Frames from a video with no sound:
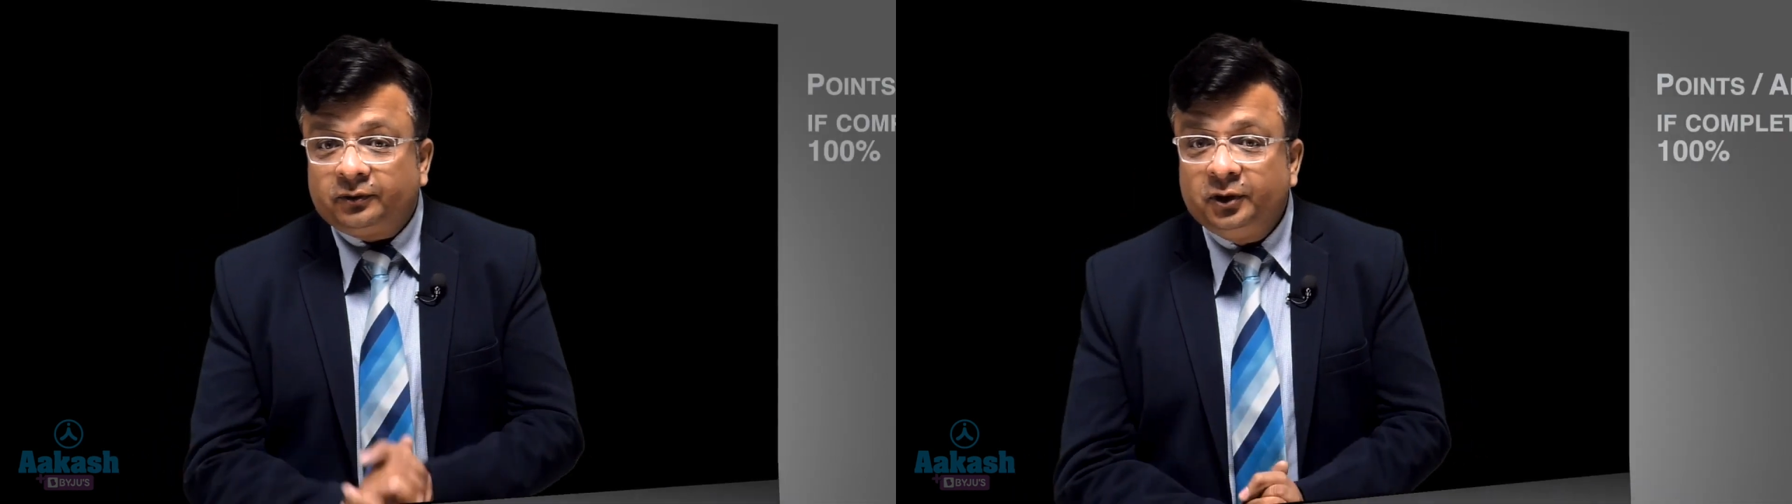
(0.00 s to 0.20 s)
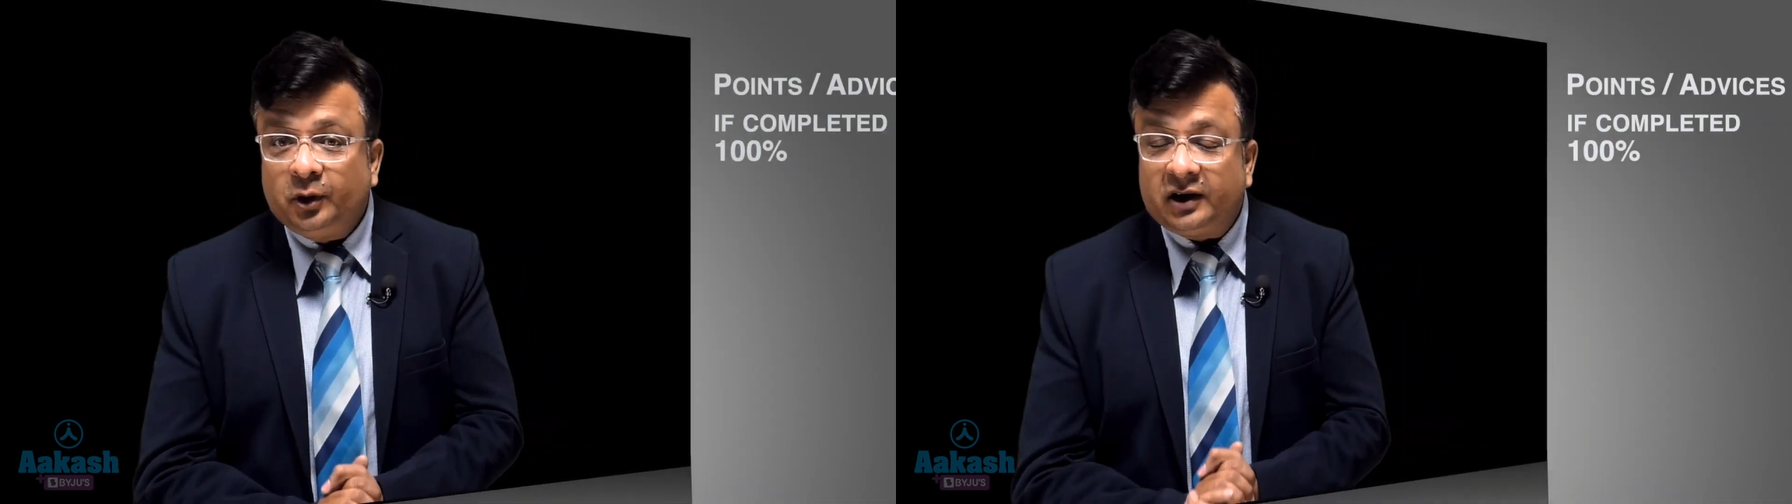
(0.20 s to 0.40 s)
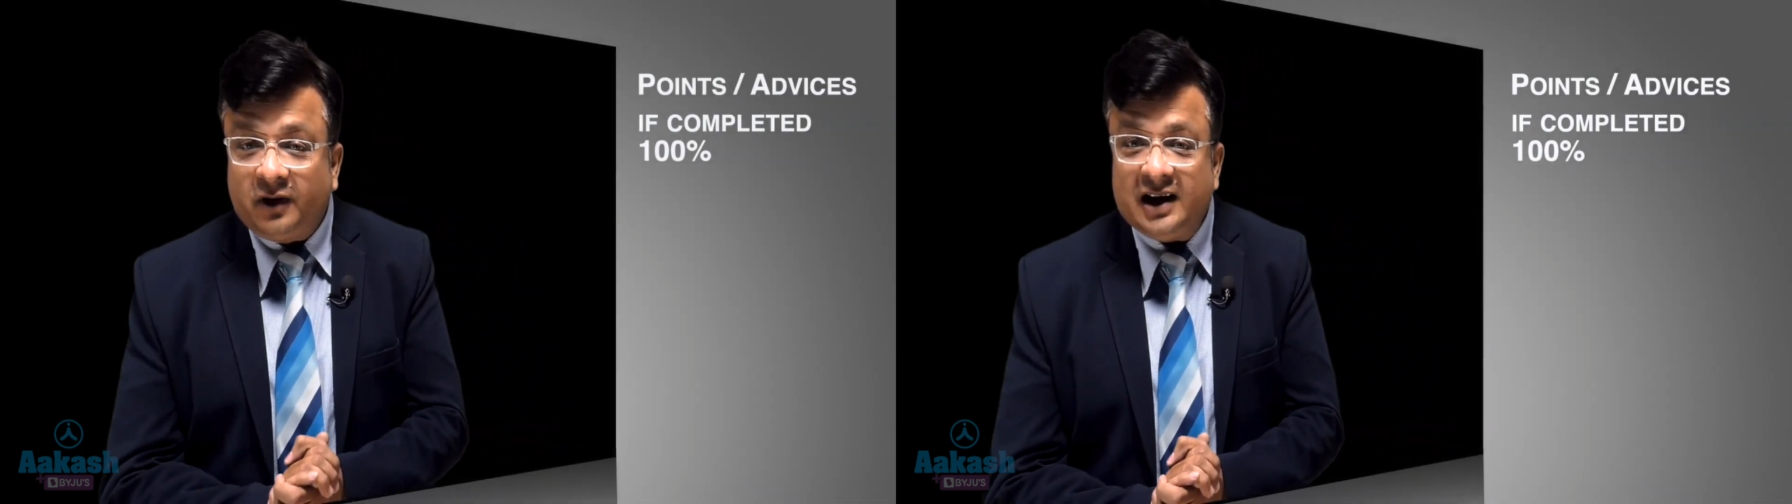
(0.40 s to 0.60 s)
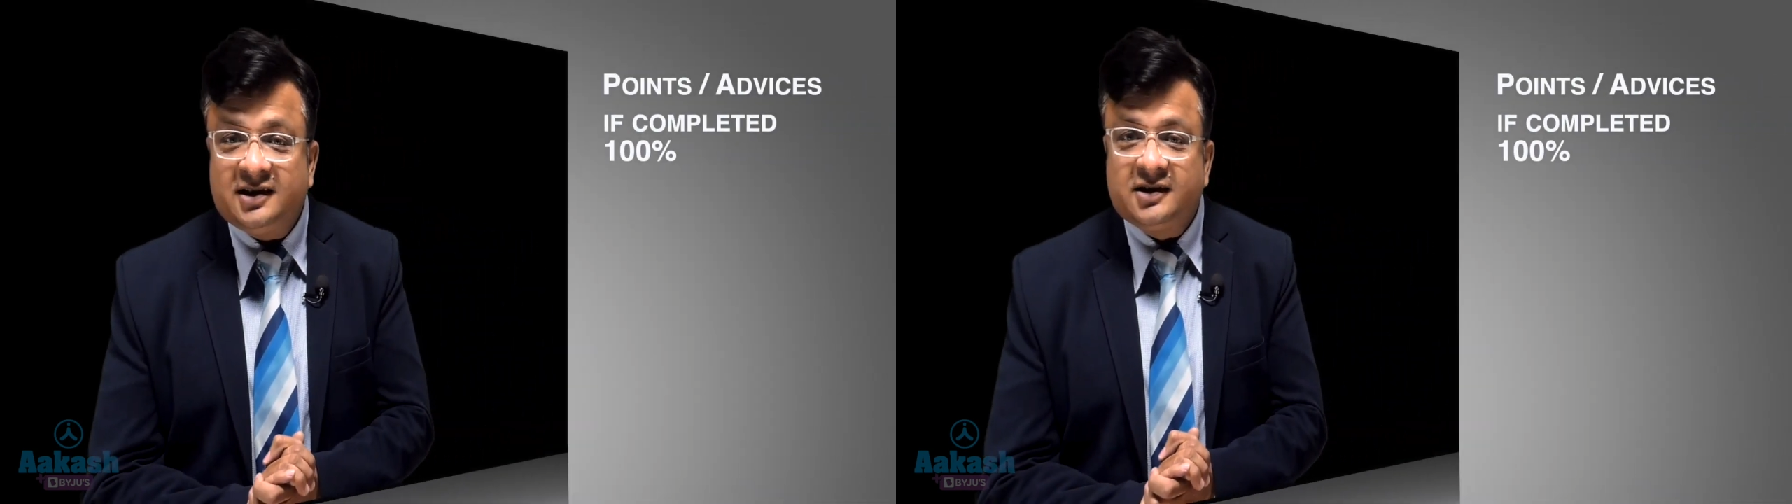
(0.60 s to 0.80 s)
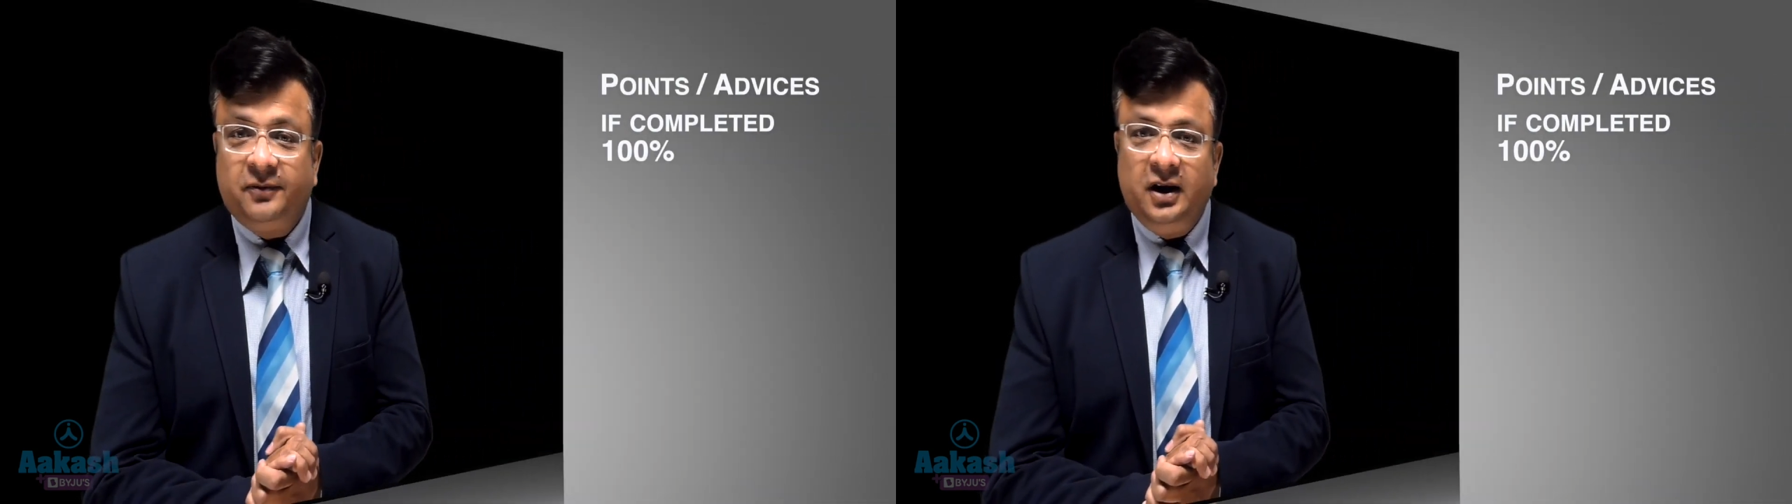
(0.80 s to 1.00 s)
few
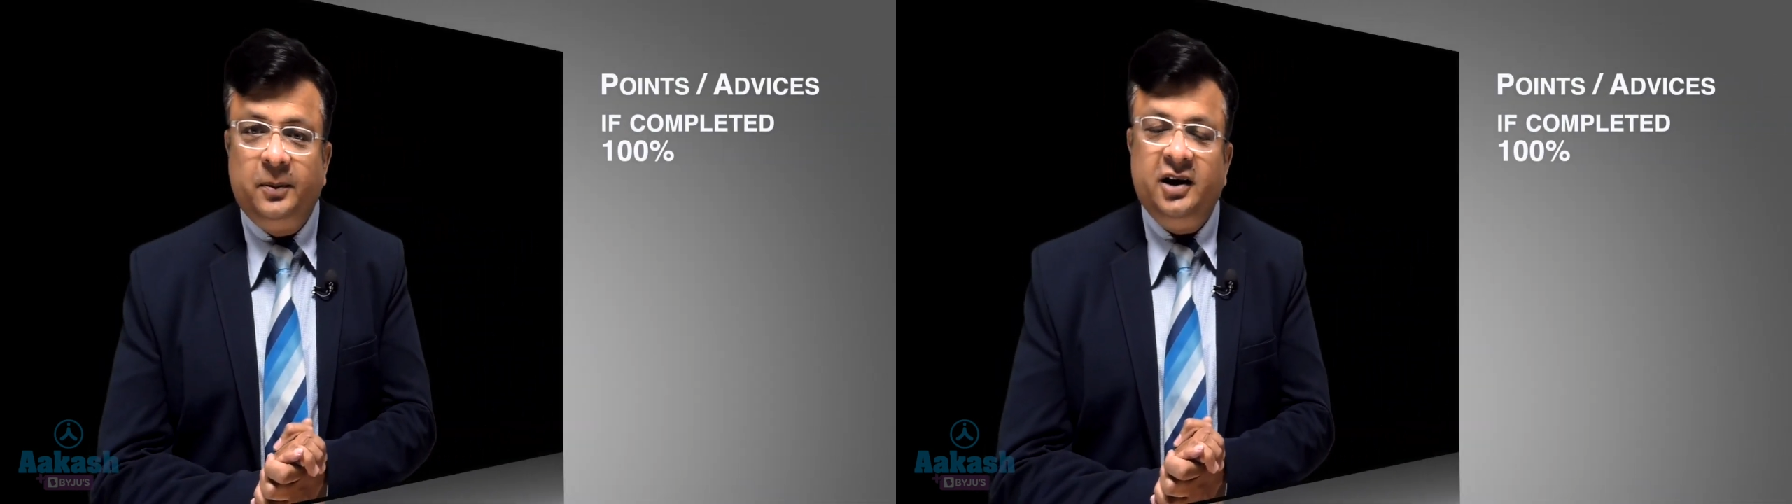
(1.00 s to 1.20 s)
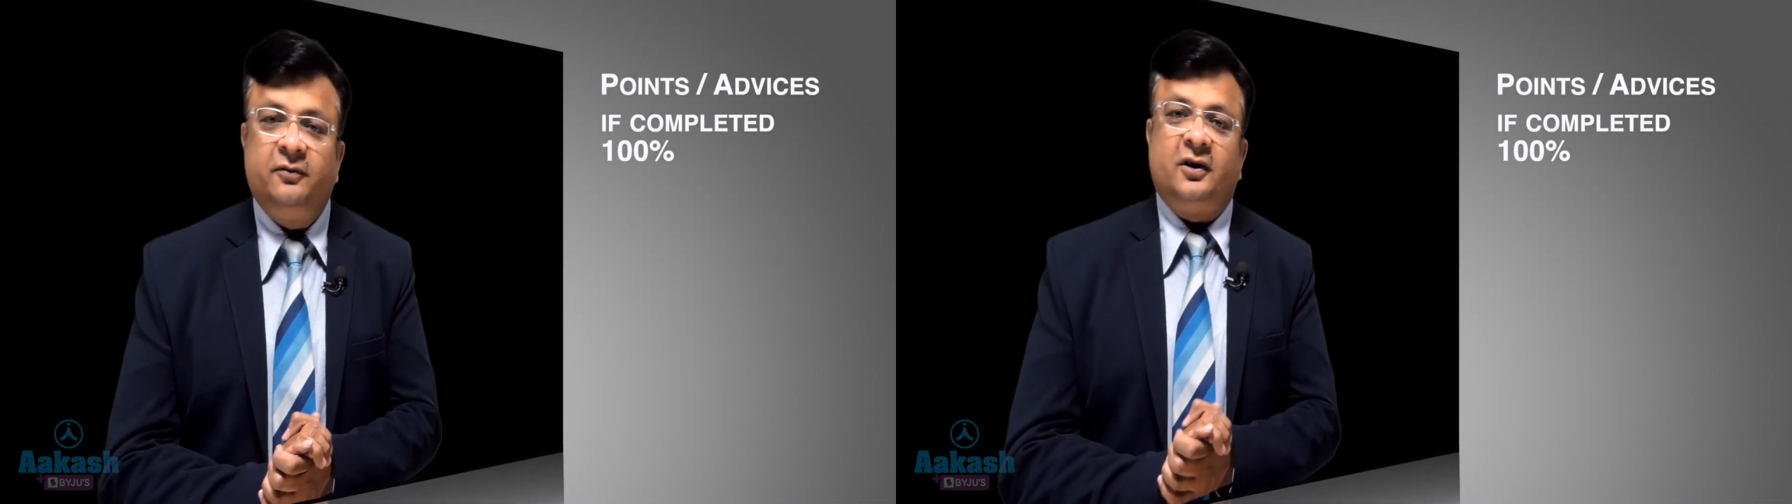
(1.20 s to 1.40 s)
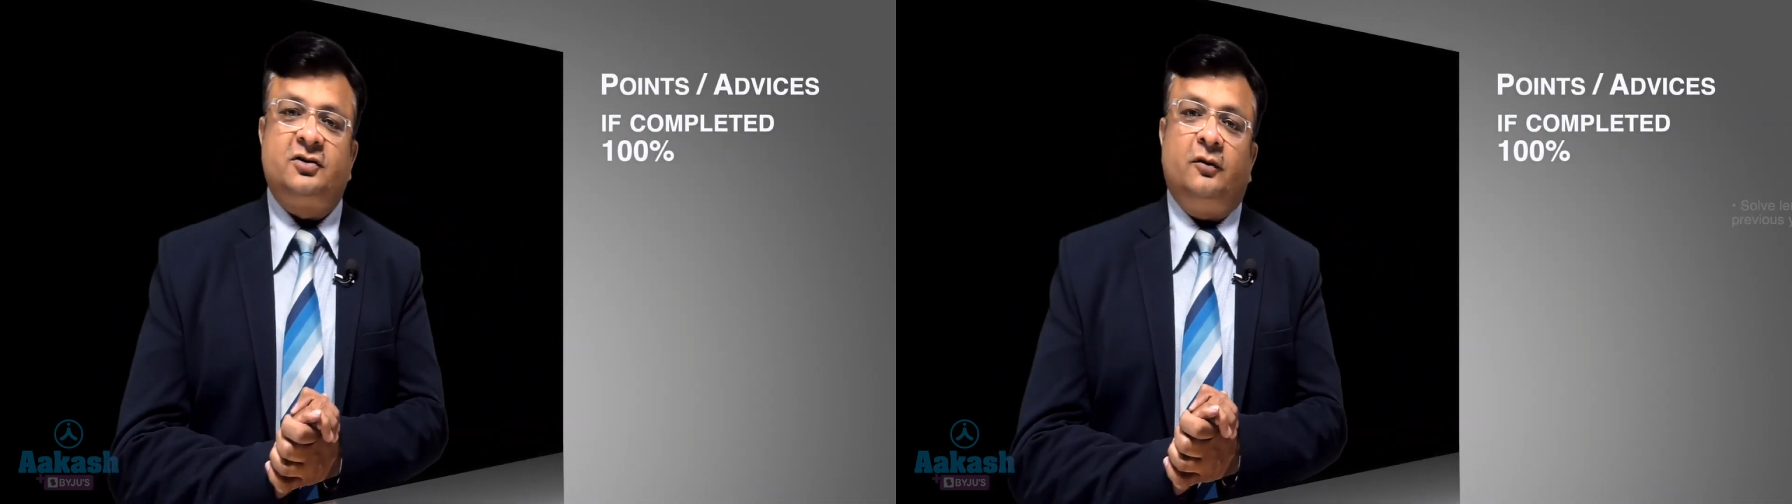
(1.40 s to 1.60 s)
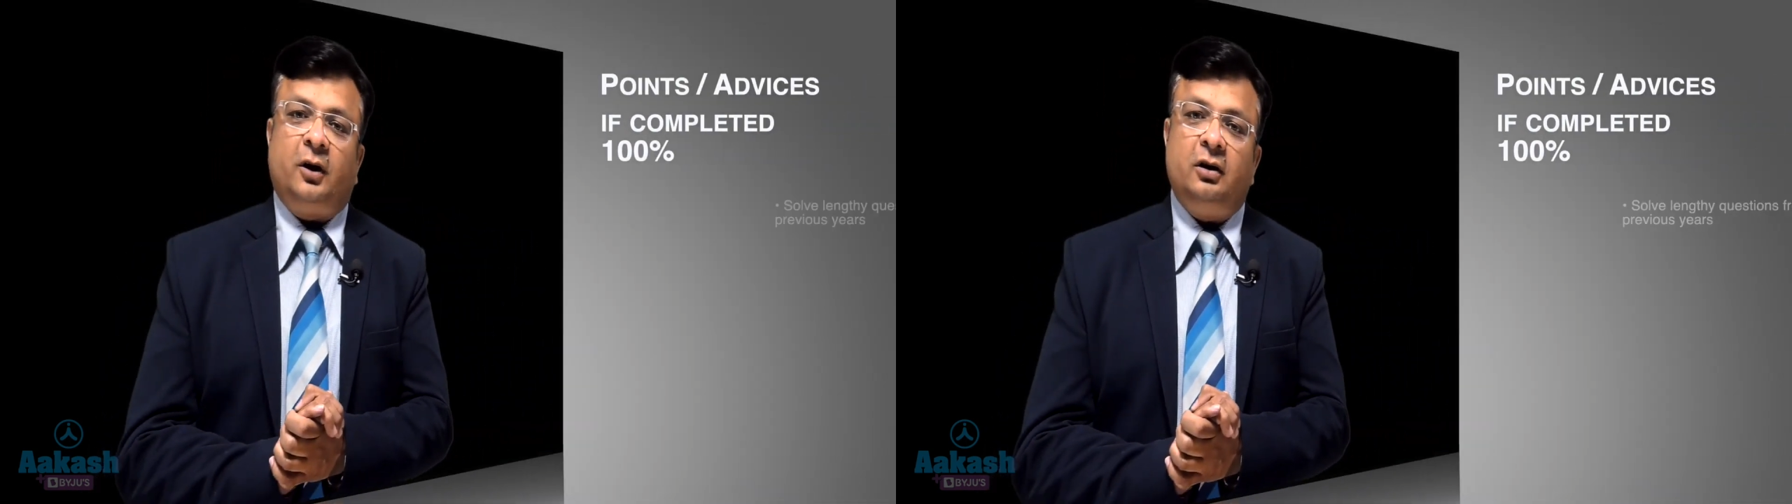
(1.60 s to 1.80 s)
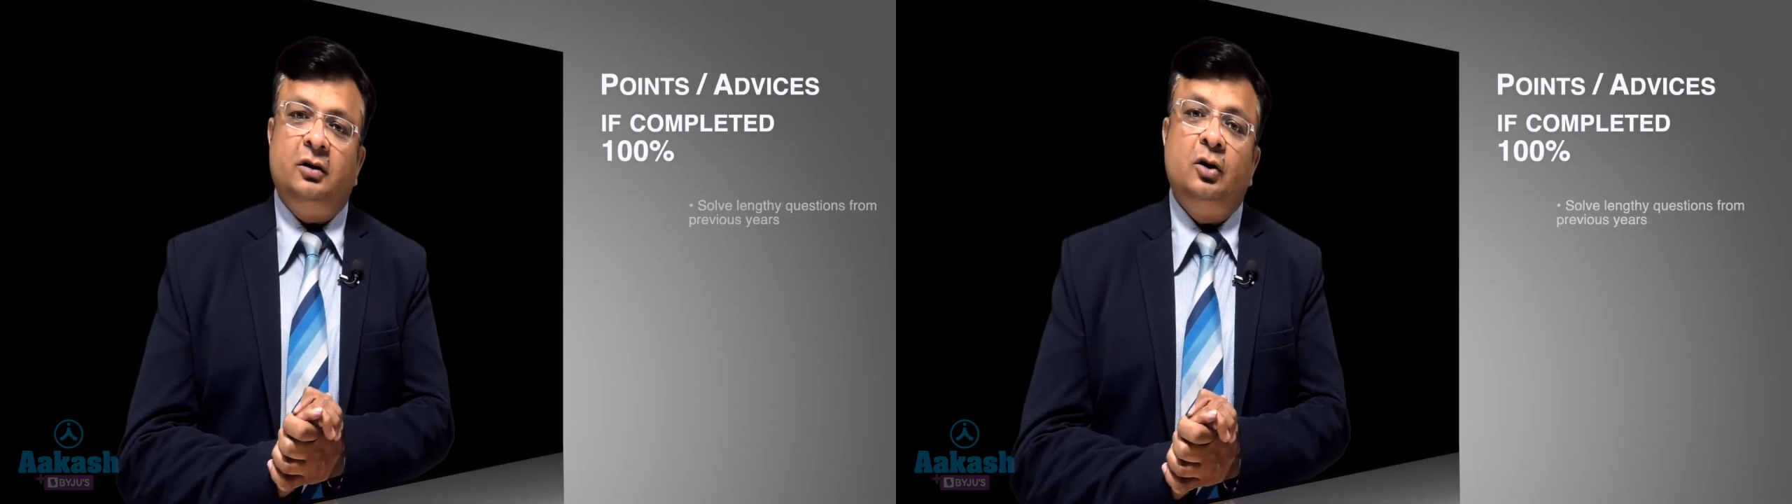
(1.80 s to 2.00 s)
advices will be first of
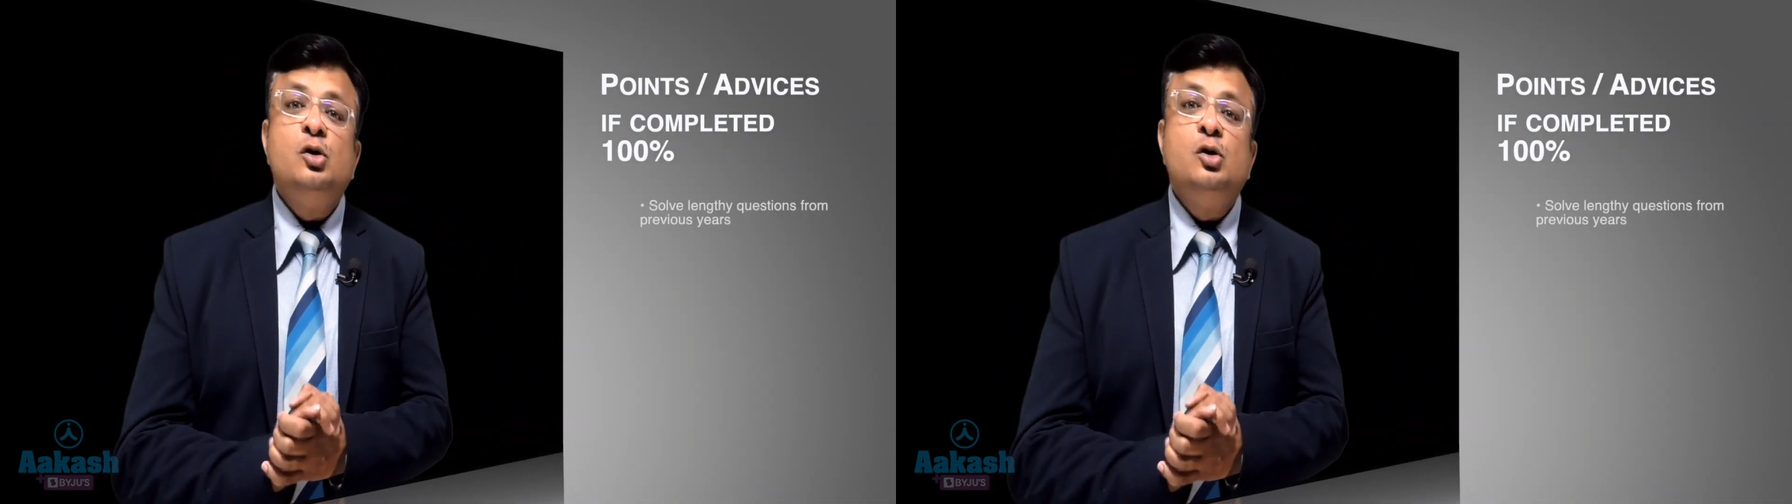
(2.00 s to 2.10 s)
all,